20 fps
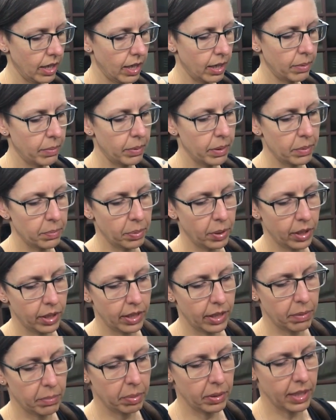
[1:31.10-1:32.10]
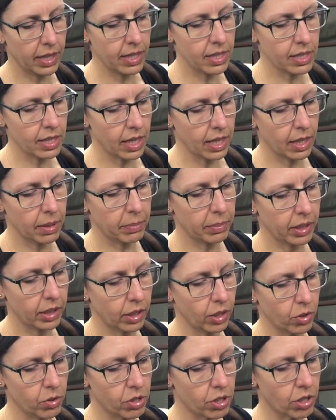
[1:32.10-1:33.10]
I'm going to put it in place and I'm going to
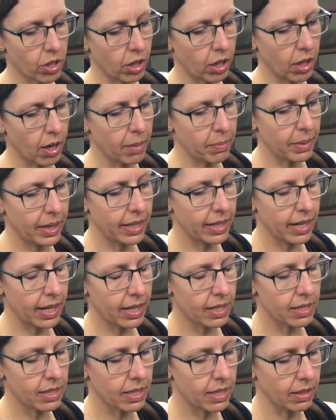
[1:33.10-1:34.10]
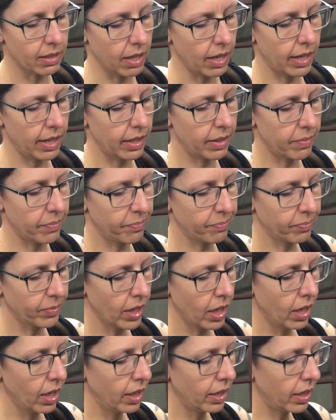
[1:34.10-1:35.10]
go start on my next line.
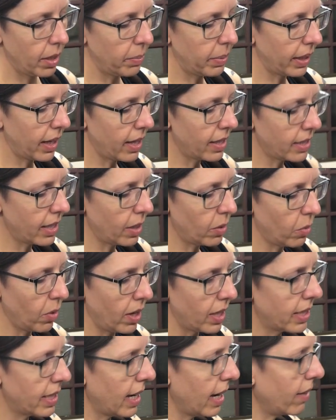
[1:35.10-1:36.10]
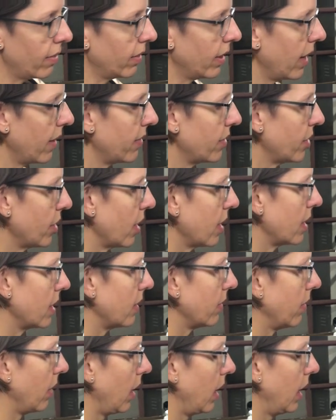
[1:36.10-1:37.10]
Now because I want to have left
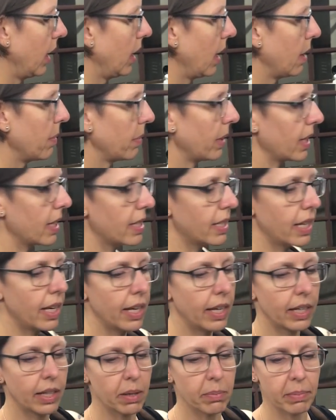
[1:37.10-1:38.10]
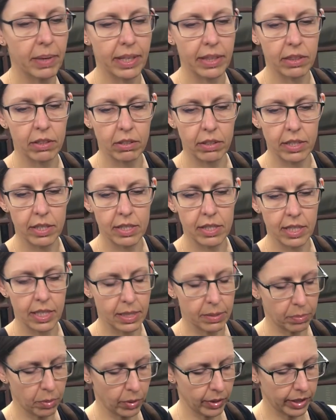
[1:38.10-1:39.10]
justified, I'm going to take my
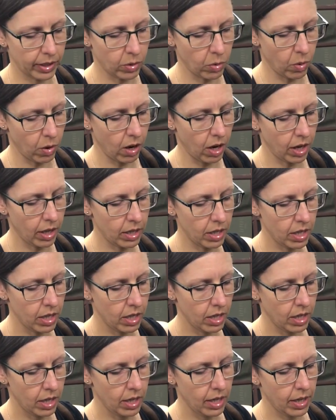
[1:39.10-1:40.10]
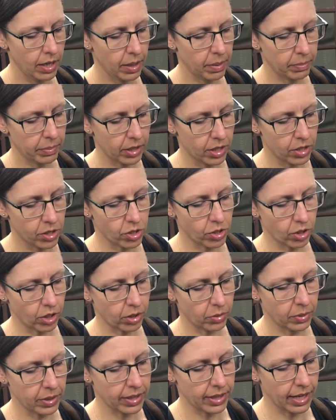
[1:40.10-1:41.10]
36 point quad. I'm going to
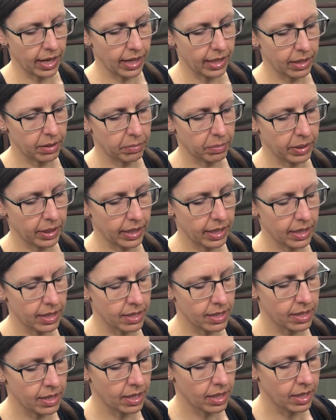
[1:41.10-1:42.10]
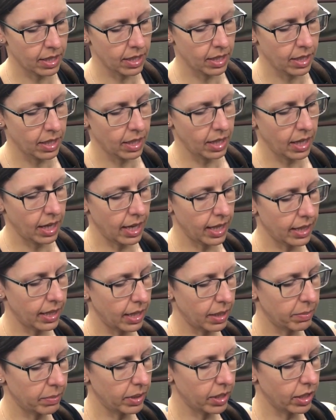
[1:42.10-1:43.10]
start with that in place and
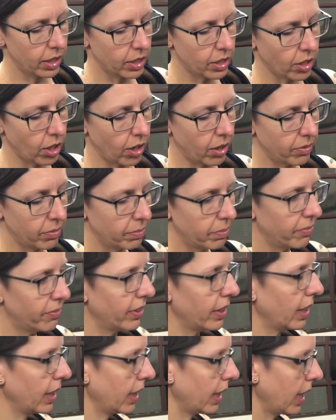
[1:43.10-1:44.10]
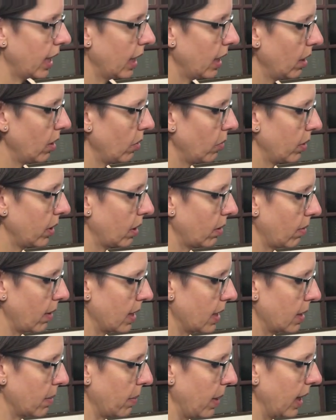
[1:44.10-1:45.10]
then I'm going to start filling in with the
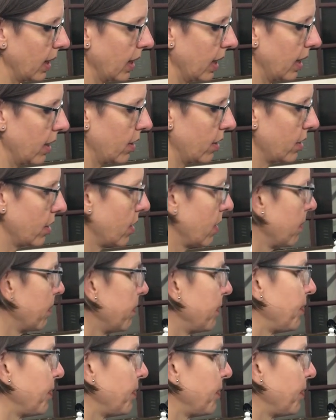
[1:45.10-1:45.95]
rest of my letters.